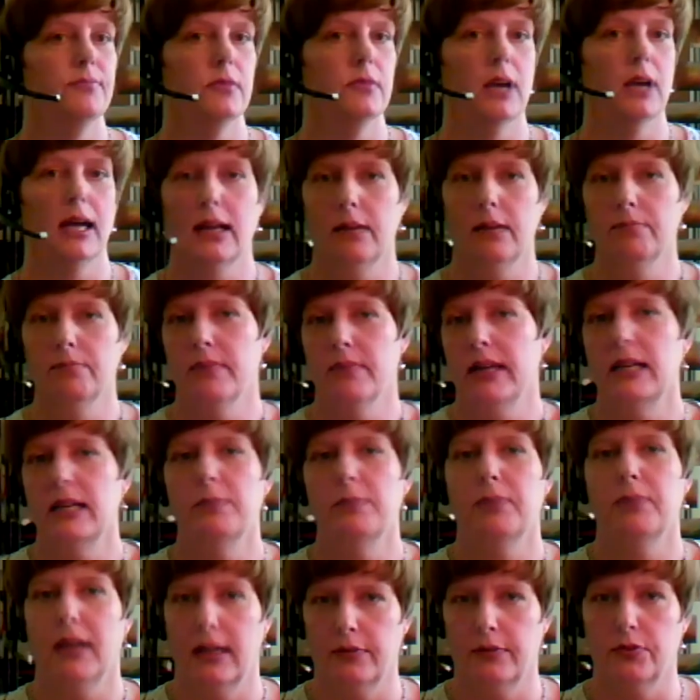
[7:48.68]
many
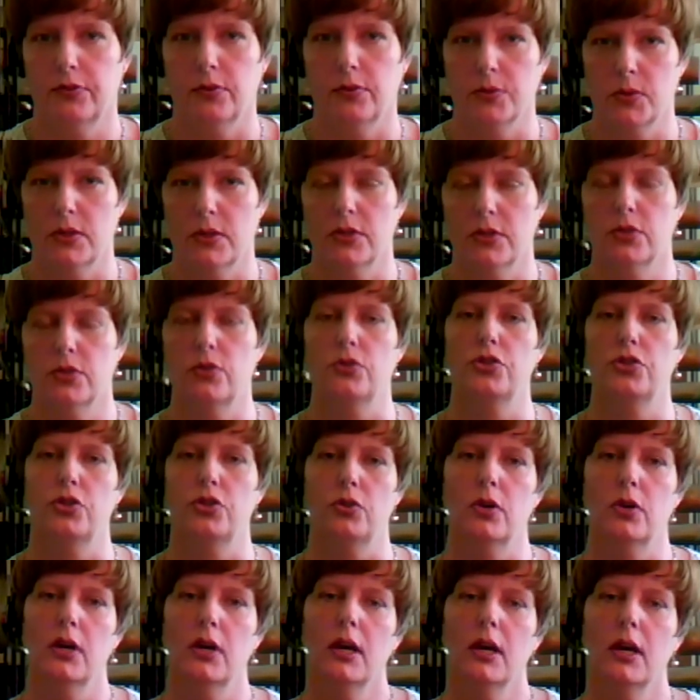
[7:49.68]
platforms will suit
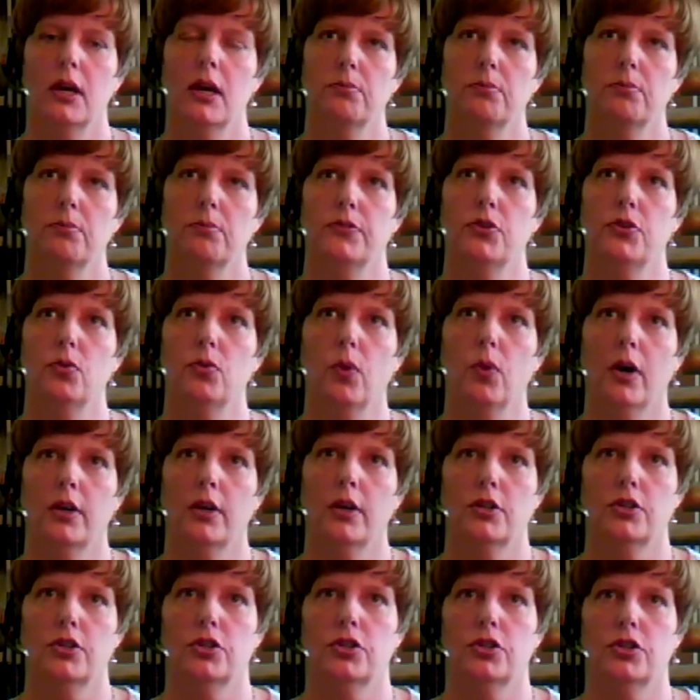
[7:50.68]
you. But if you
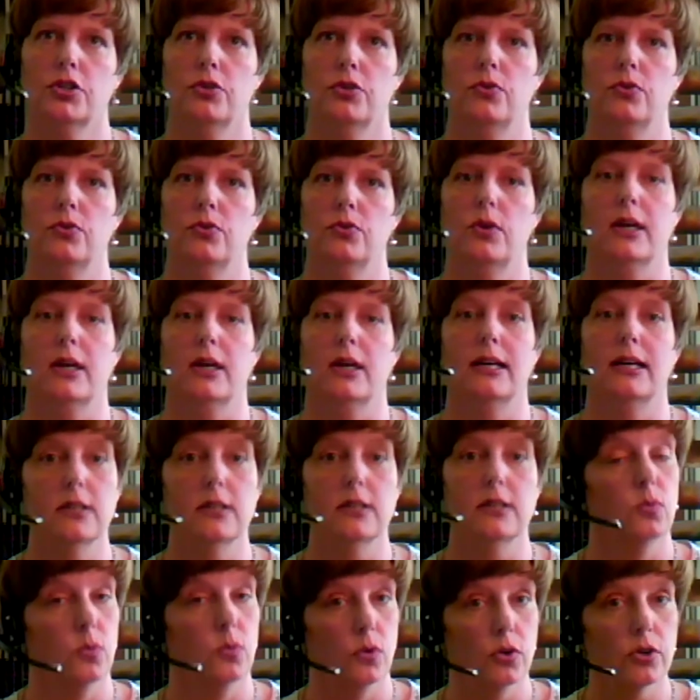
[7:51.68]
want to at least
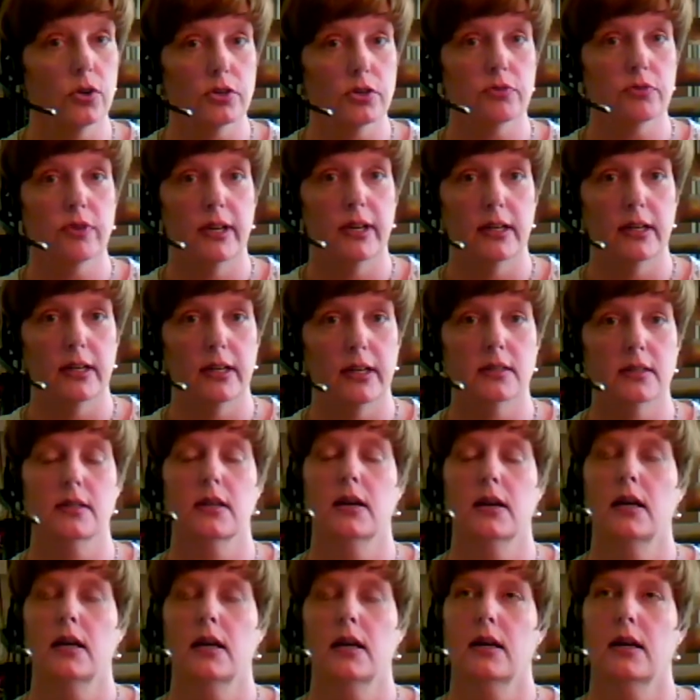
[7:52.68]
award credits,
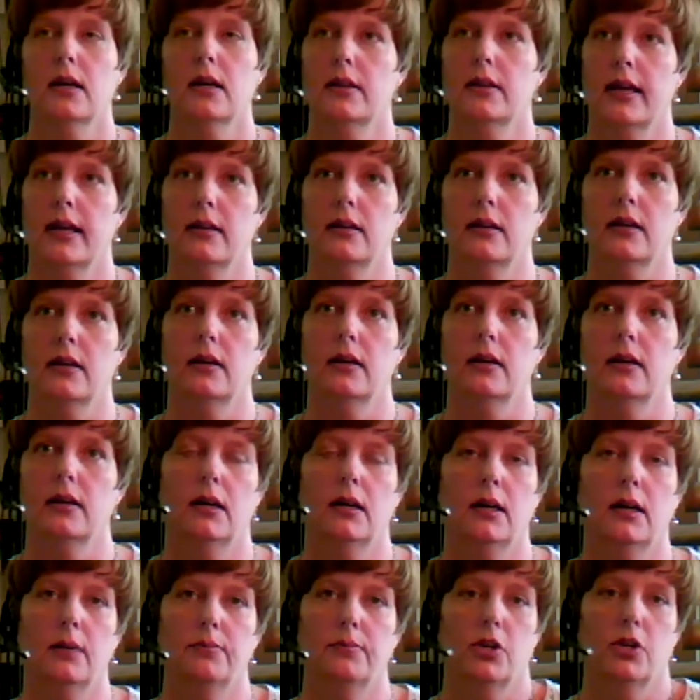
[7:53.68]
then
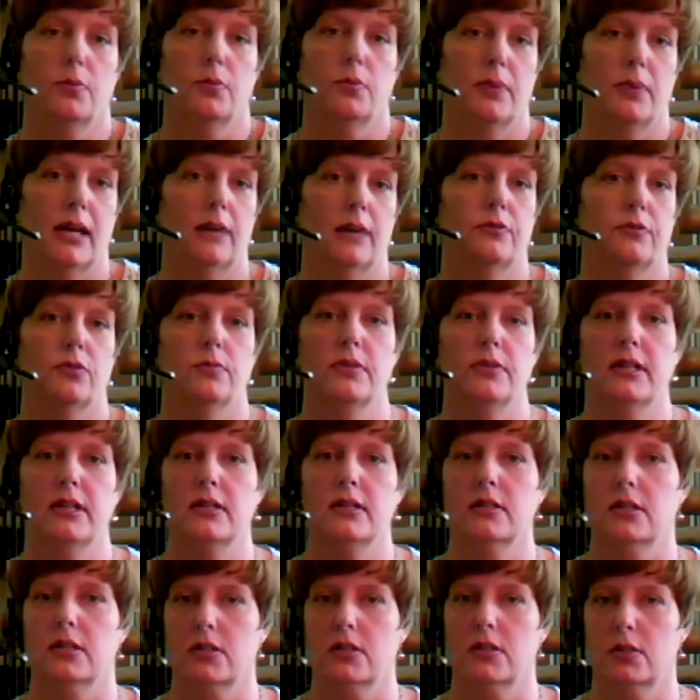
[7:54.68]
your platform
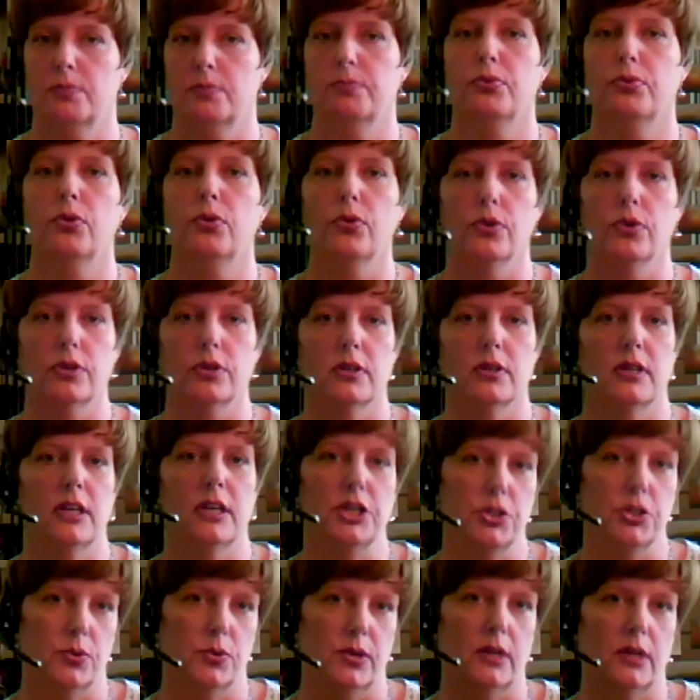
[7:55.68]
needs to support the
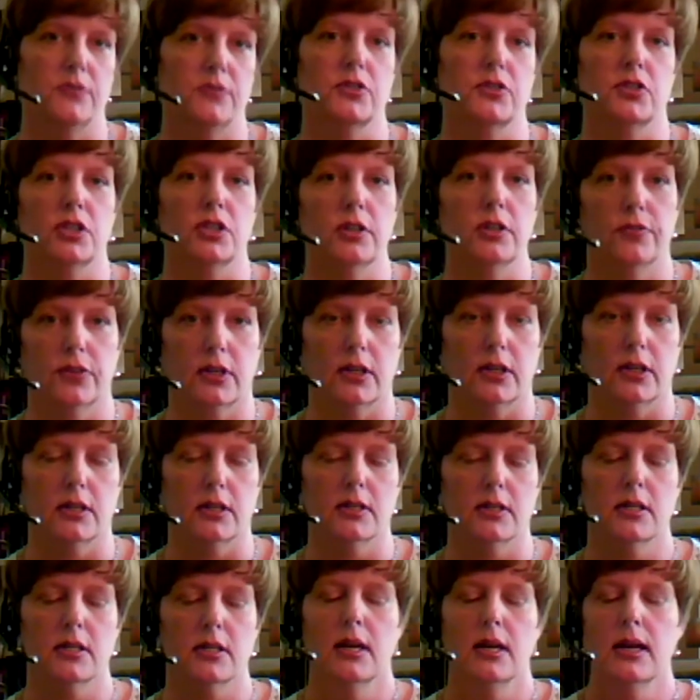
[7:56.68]
issuing of
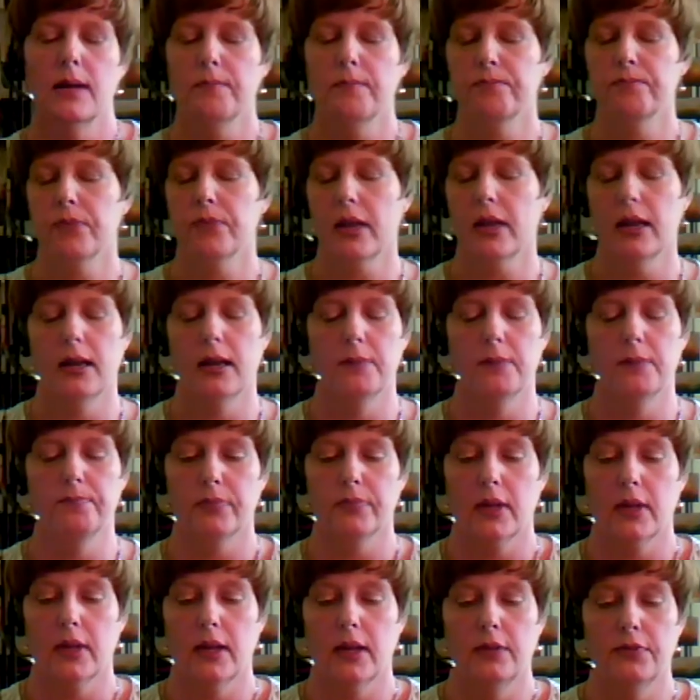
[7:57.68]
certificates.
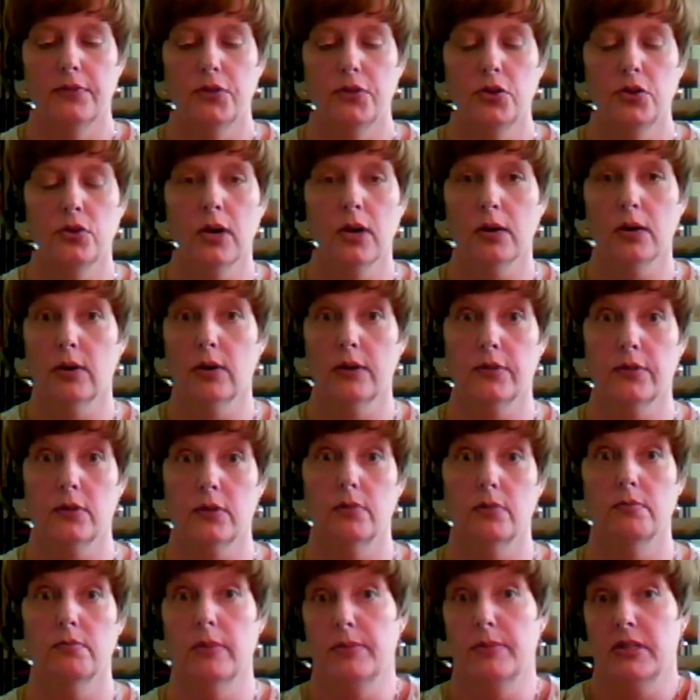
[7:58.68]
And if you,
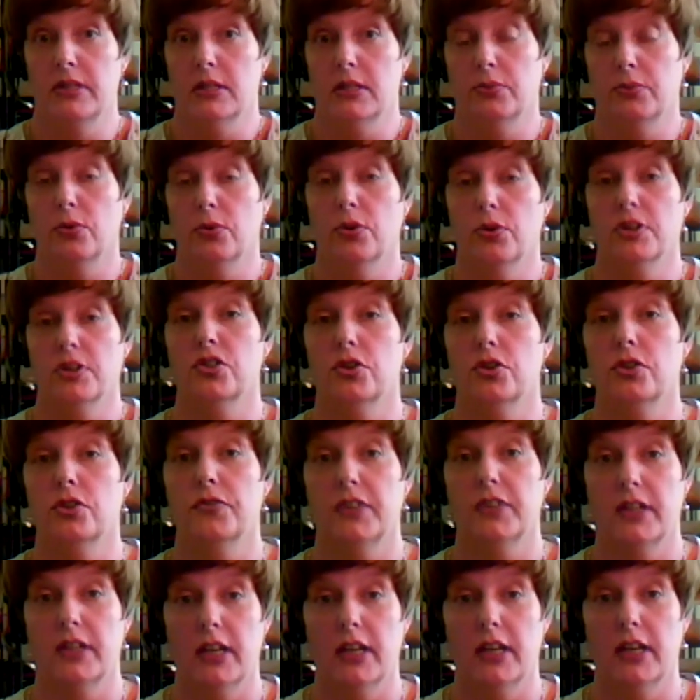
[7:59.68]
however, maybe support a
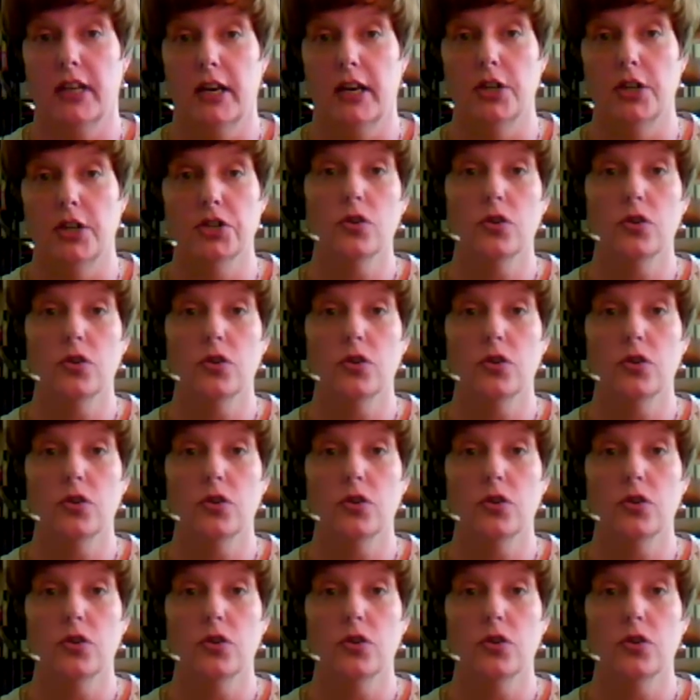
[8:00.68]
certification or